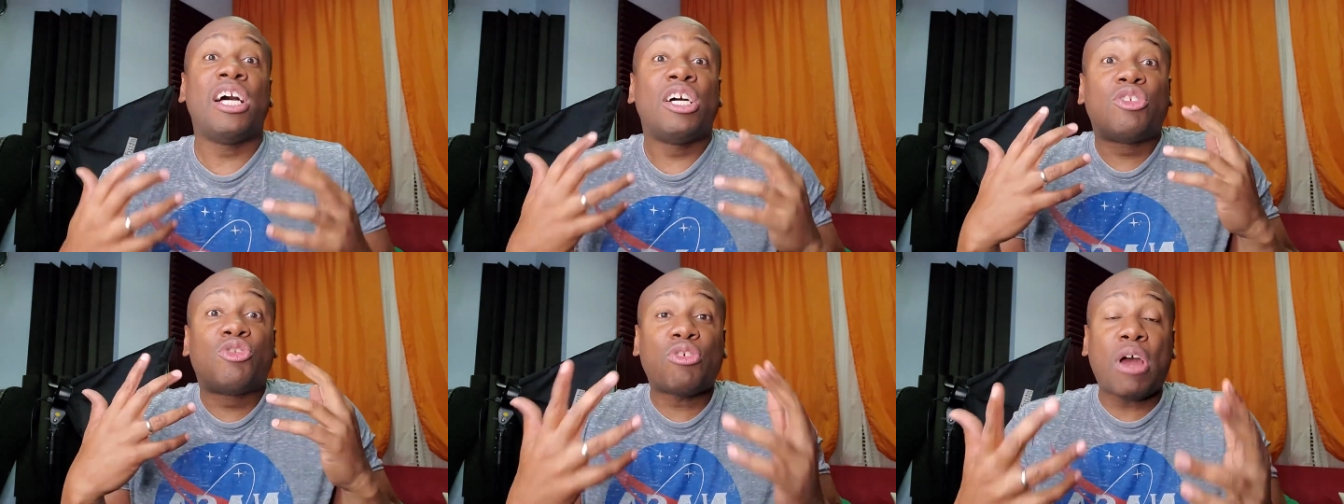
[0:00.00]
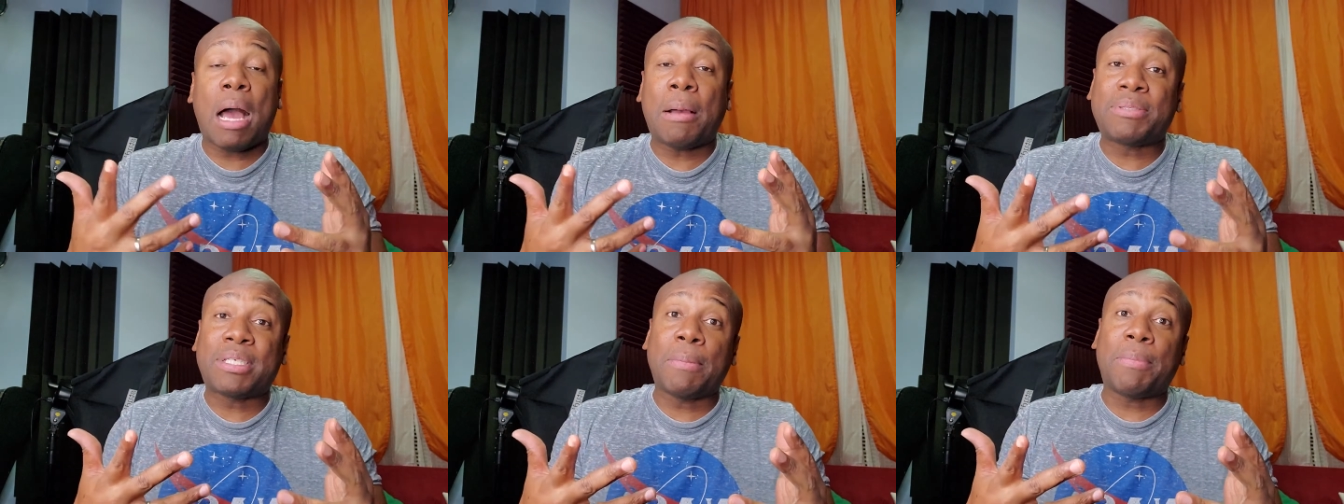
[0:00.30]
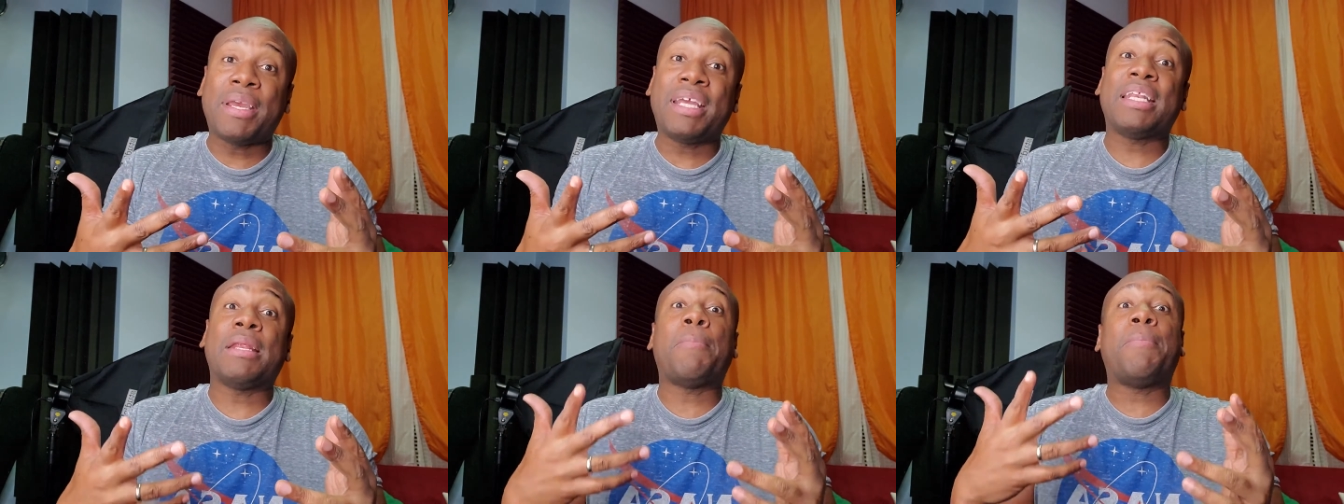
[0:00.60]
Drop
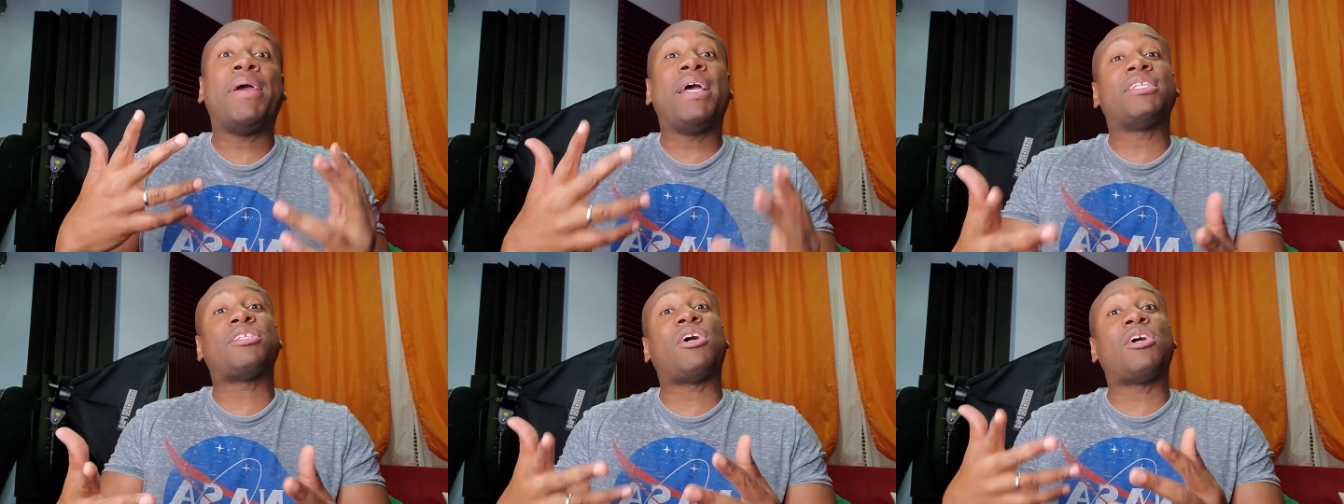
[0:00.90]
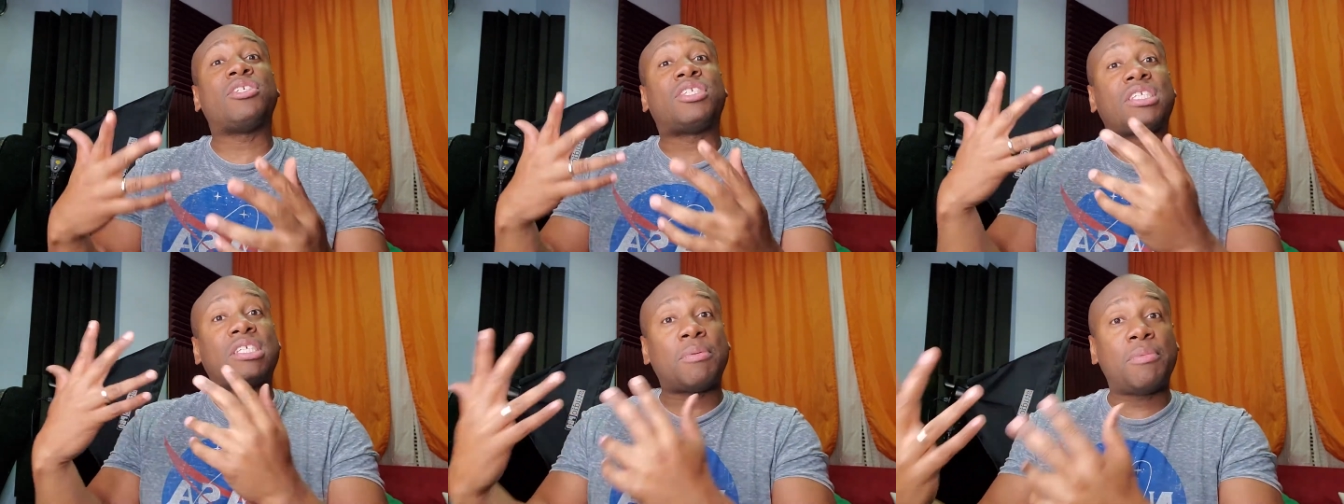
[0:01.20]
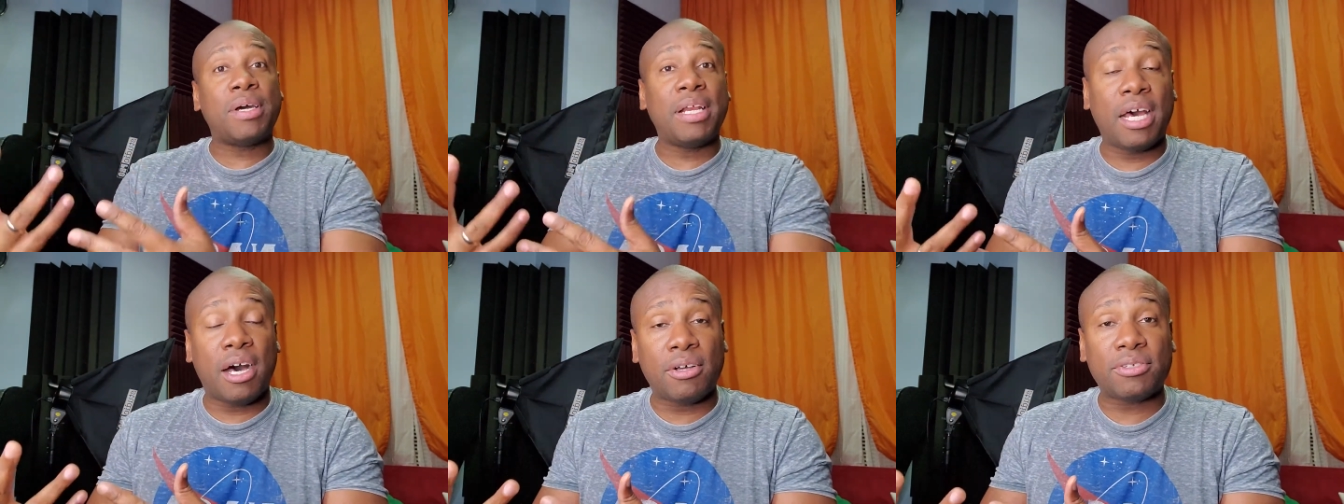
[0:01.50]
shipping depends on
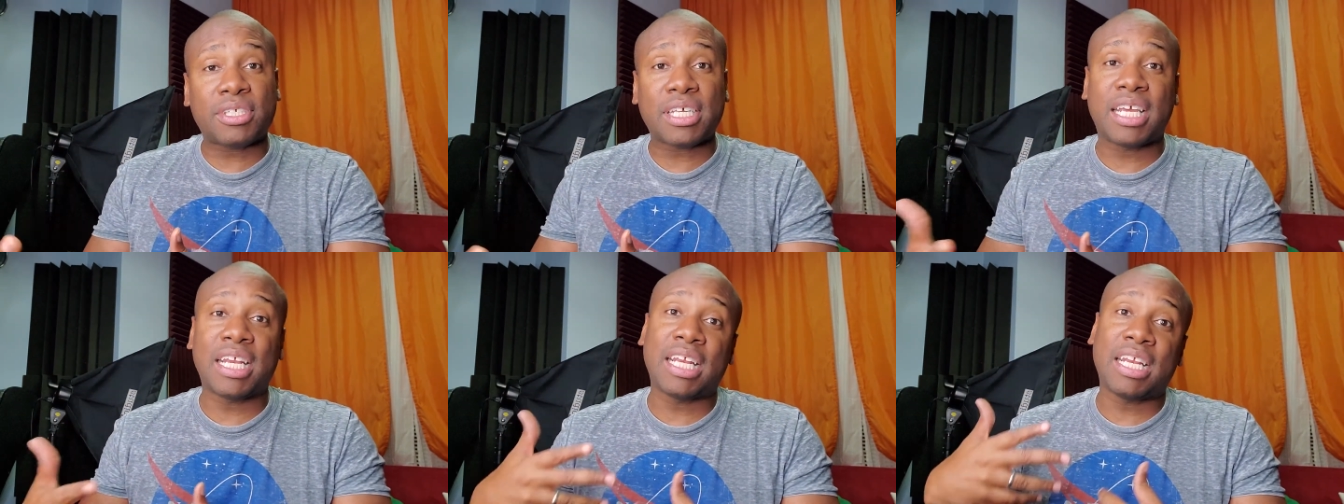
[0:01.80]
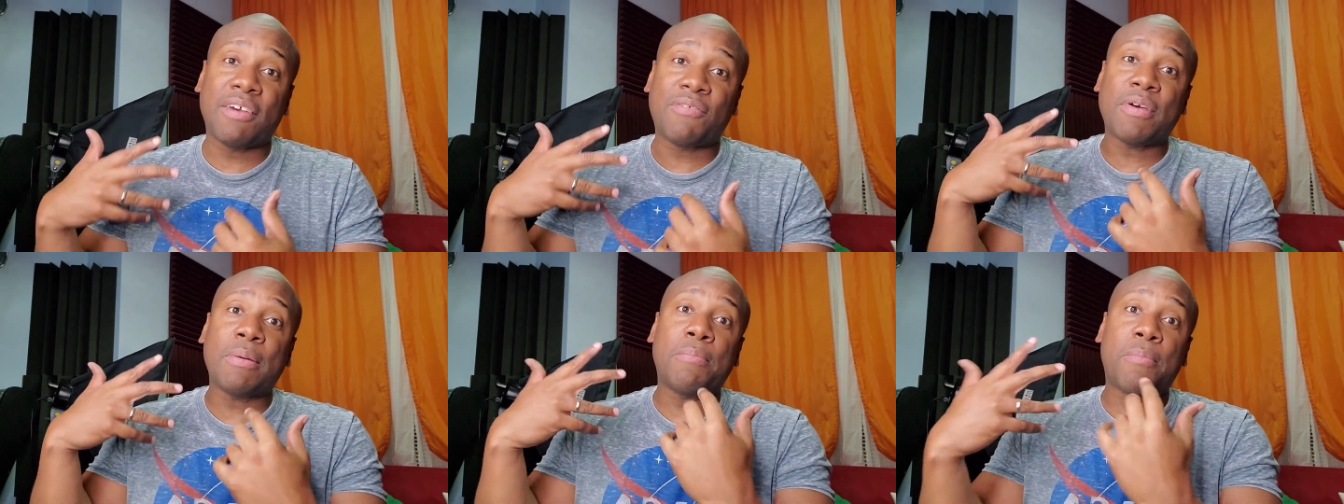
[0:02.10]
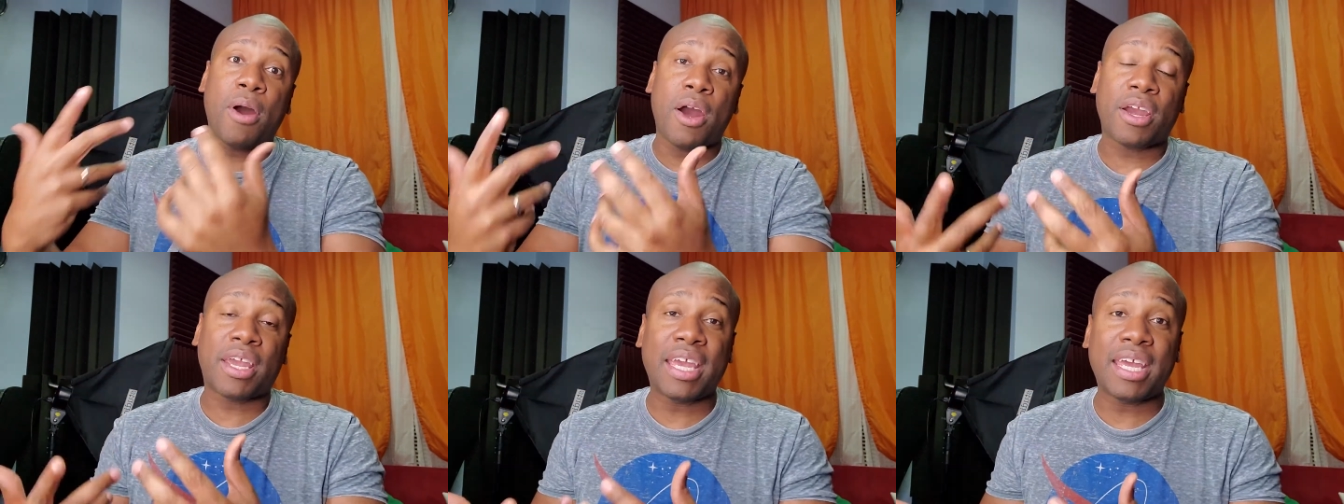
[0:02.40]
someone else in a different
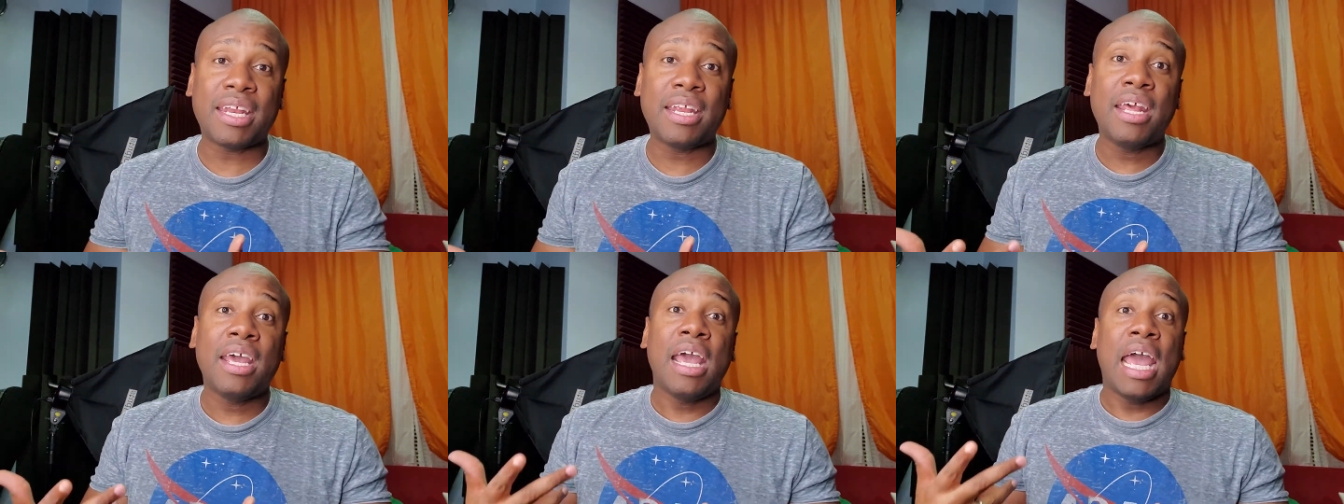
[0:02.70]
market.